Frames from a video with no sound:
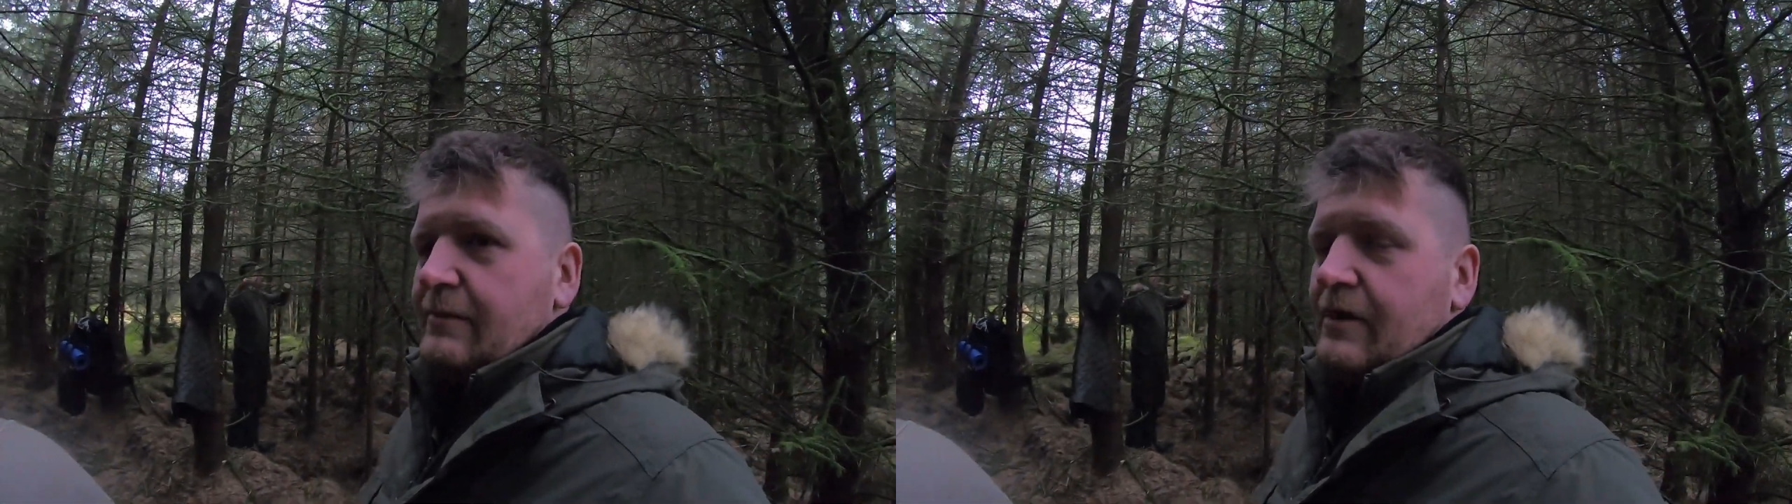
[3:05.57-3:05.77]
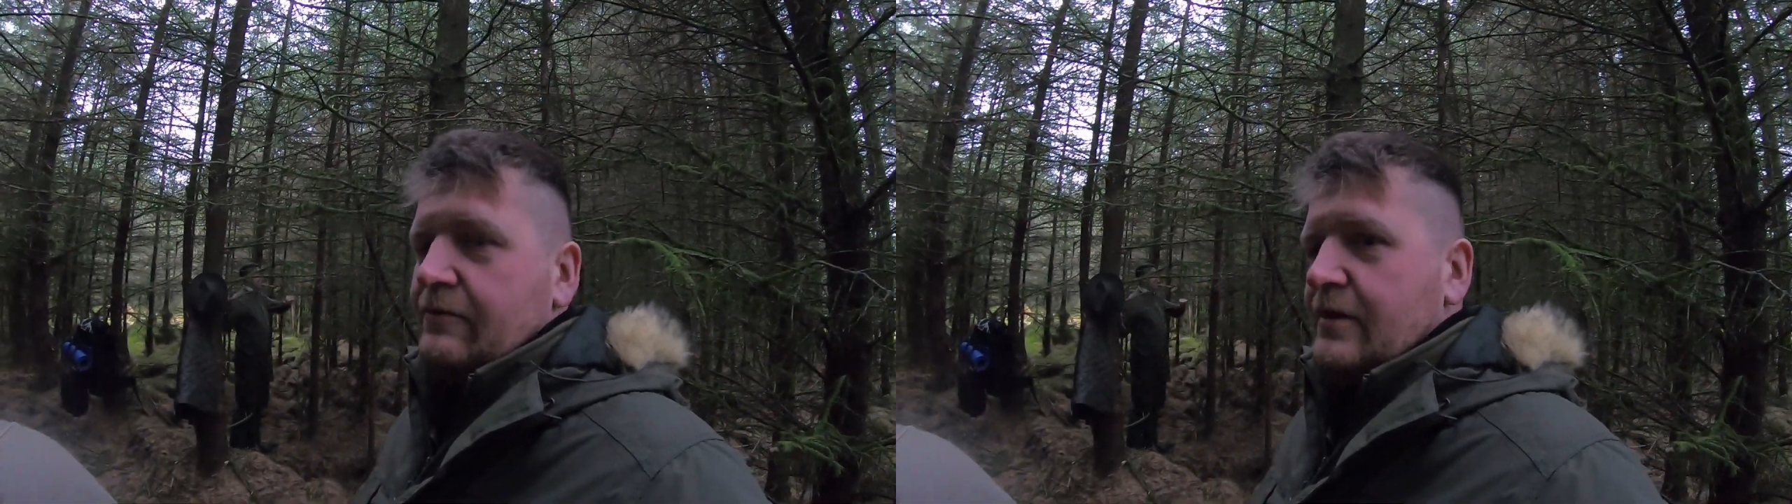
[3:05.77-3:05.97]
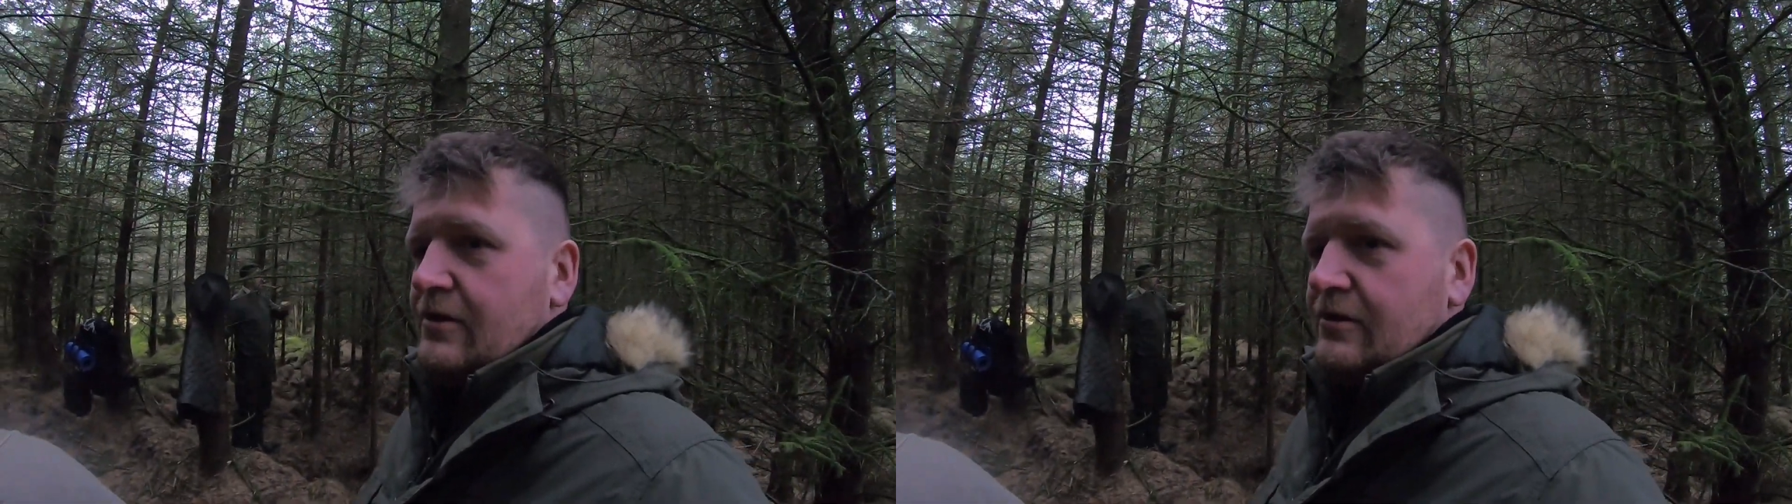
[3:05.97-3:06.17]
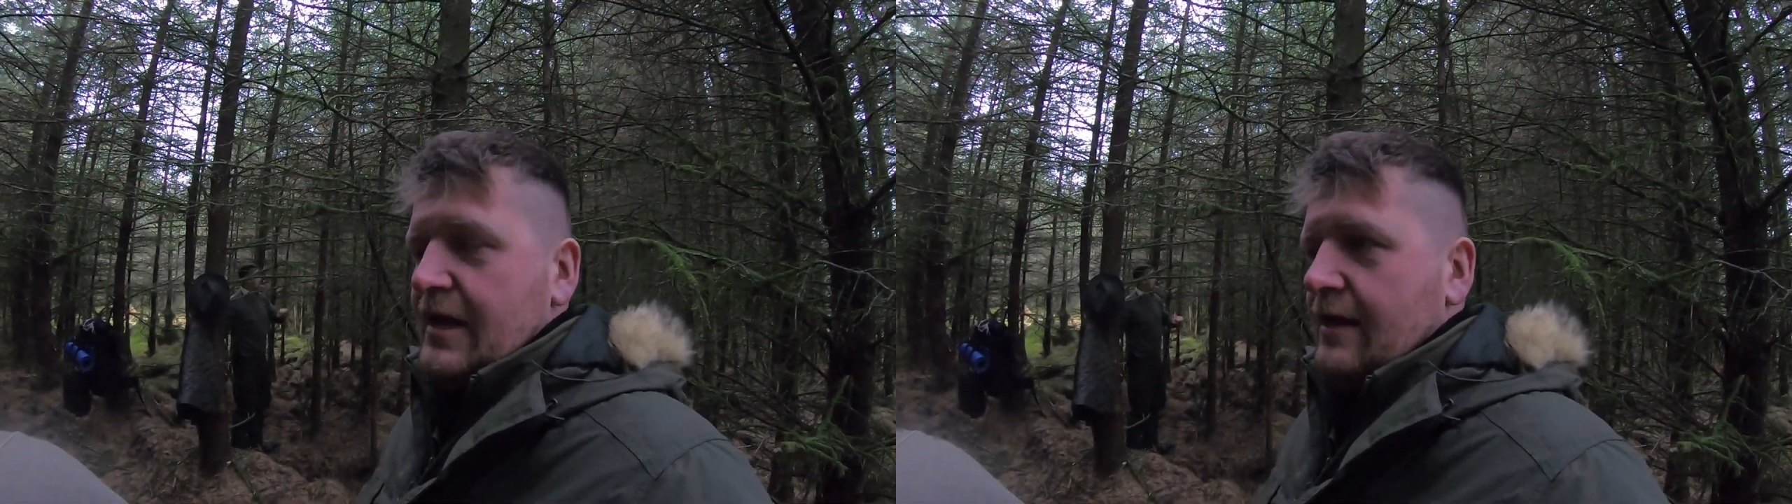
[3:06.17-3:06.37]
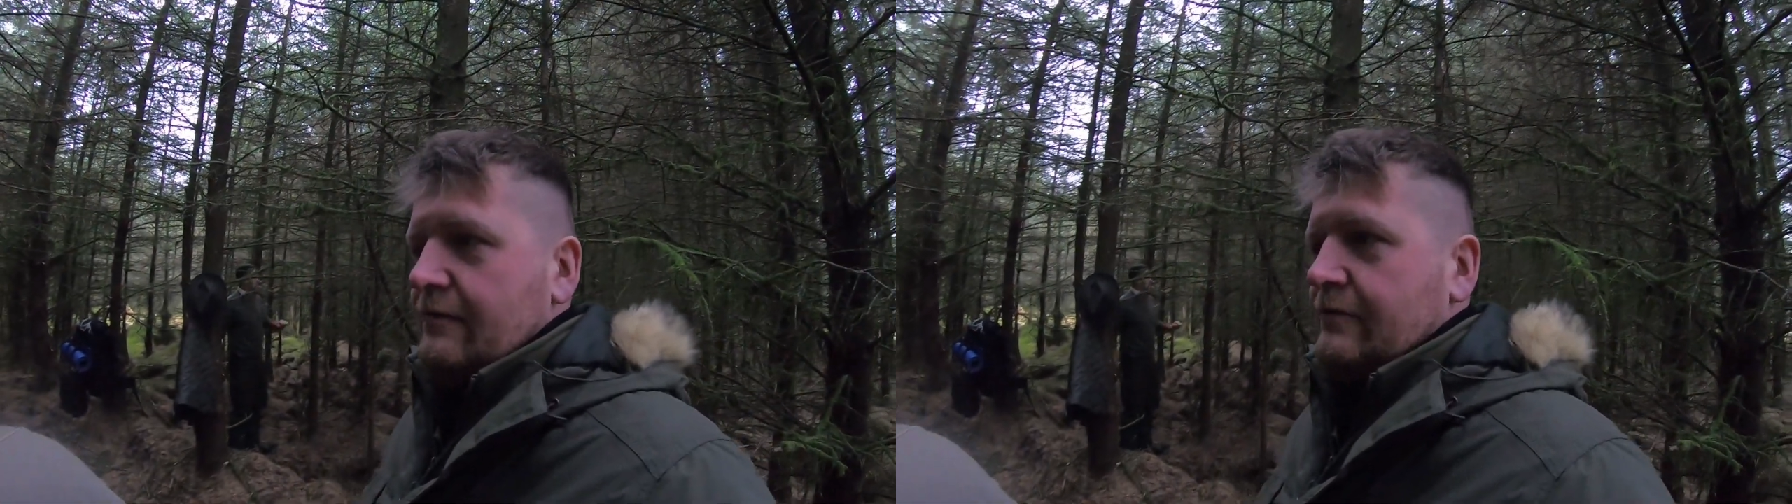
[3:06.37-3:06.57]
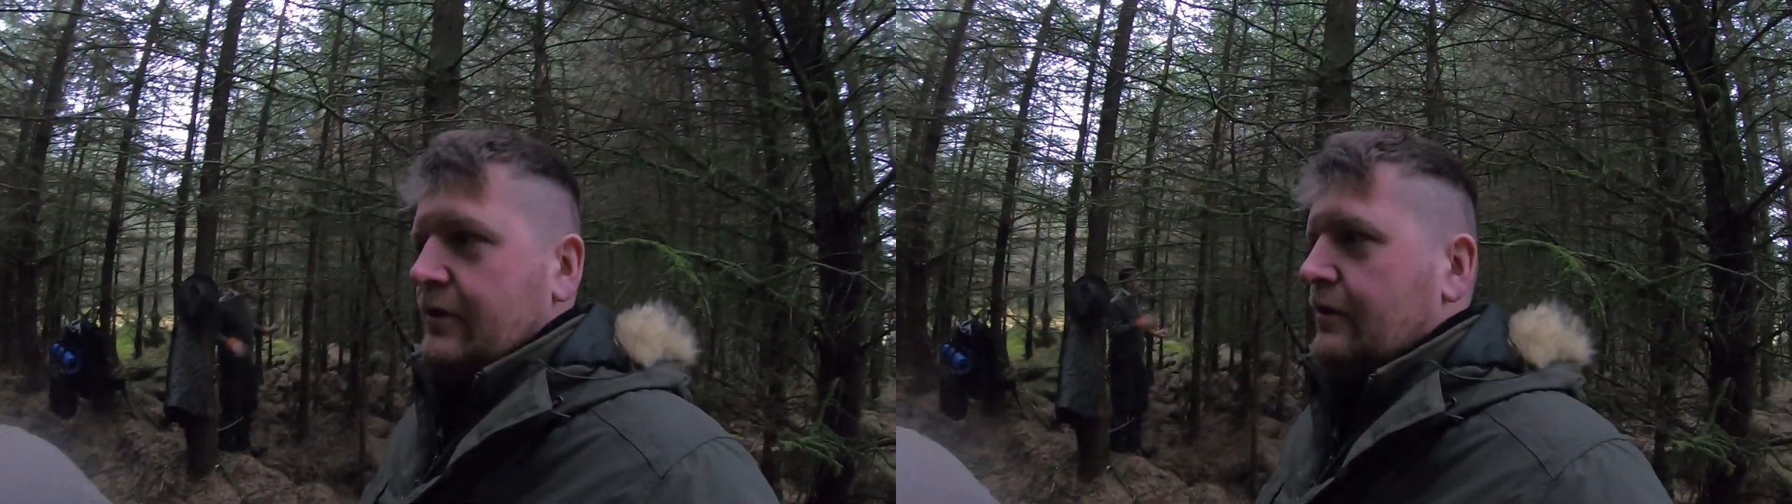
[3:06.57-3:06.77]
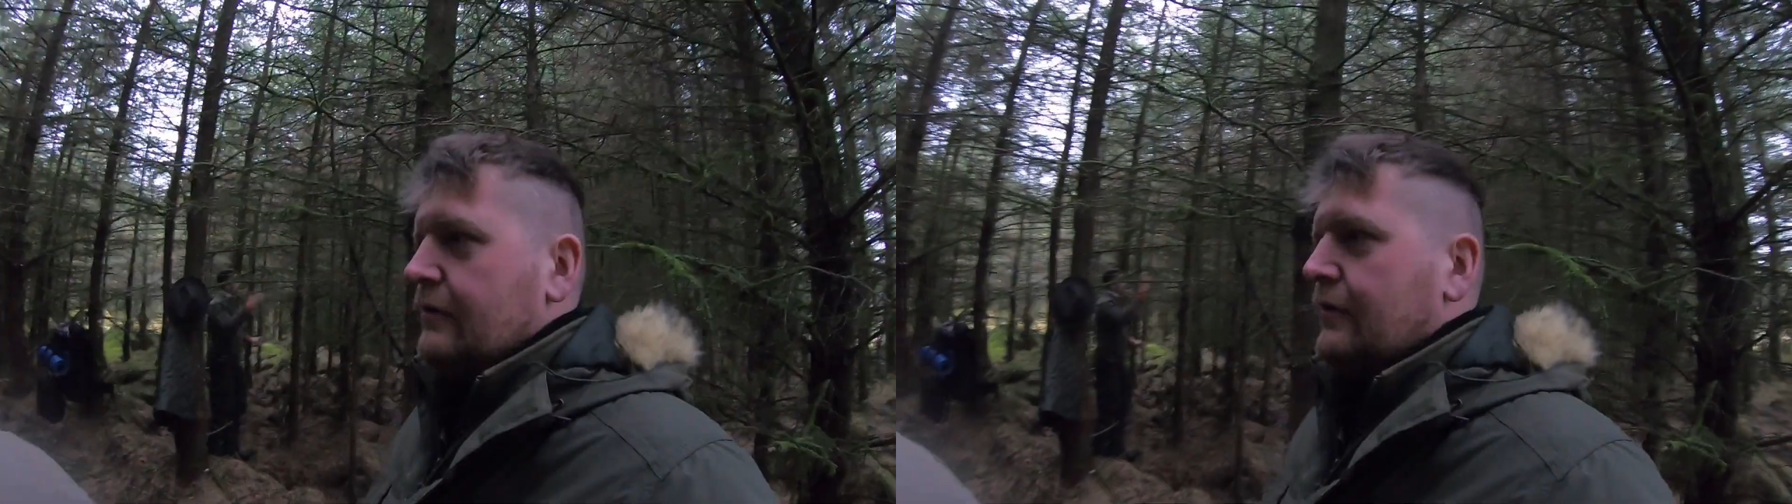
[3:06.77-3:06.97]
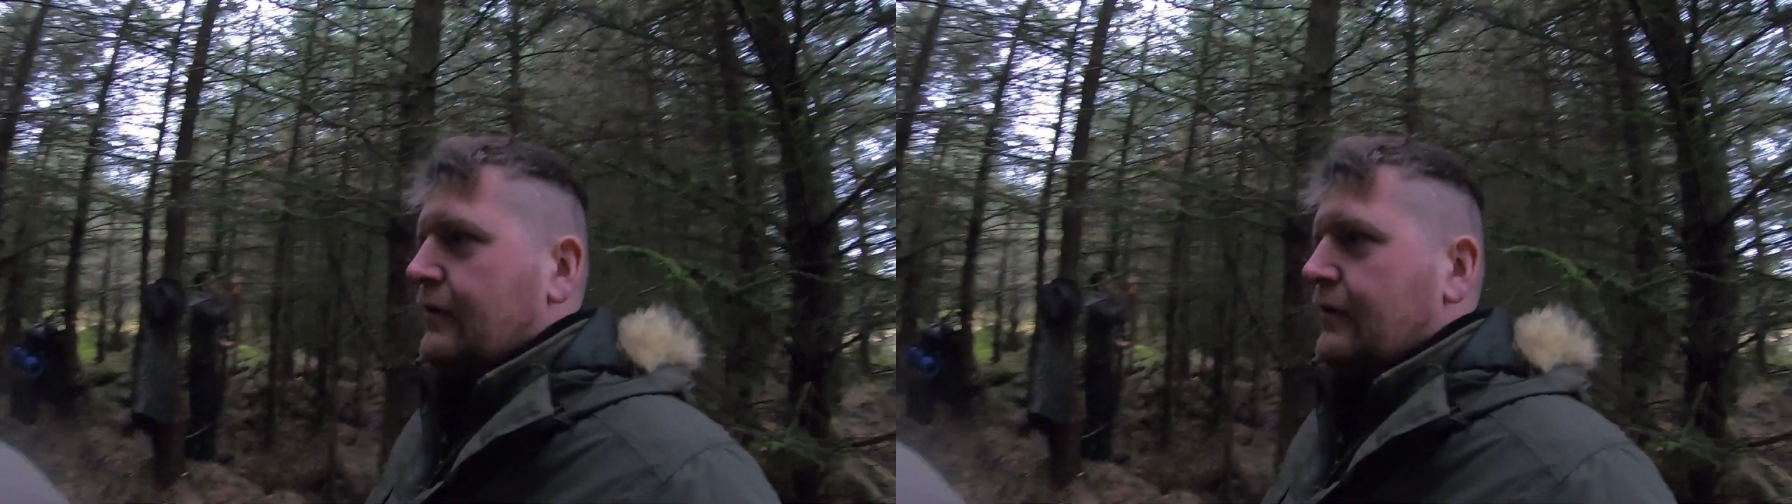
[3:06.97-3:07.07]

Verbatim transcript: they obviously just left. So